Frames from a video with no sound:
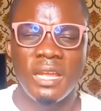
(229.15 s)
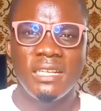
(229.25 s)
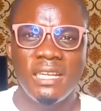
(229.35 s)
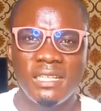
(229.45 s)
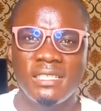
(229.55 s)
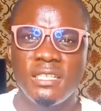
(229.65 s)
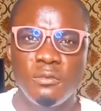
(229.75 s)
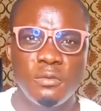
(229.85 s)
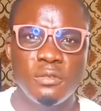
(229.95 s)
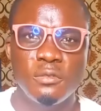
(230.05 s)
The next thing you
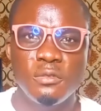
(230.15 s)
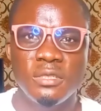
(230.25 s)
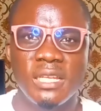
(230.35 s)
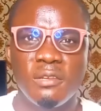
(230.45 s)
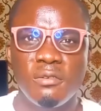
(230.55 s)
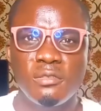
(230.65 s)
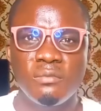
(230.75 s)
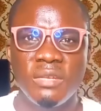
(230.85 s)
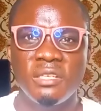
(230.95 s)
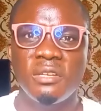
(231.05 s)
want to do is that you want to
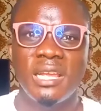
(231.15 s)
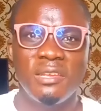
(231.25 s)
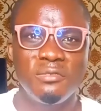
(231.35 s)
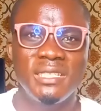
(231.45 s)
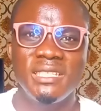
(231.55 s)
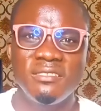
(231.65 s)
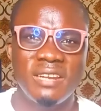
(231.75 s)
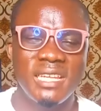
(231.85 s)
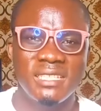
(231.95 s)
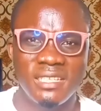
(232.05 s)
make sure that you're using the
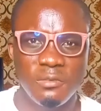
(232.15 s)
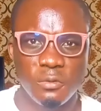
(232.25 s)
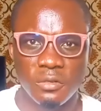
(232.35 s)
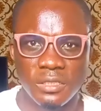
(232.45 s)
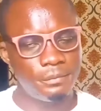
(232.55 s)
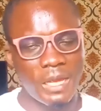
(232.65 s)
right keyword.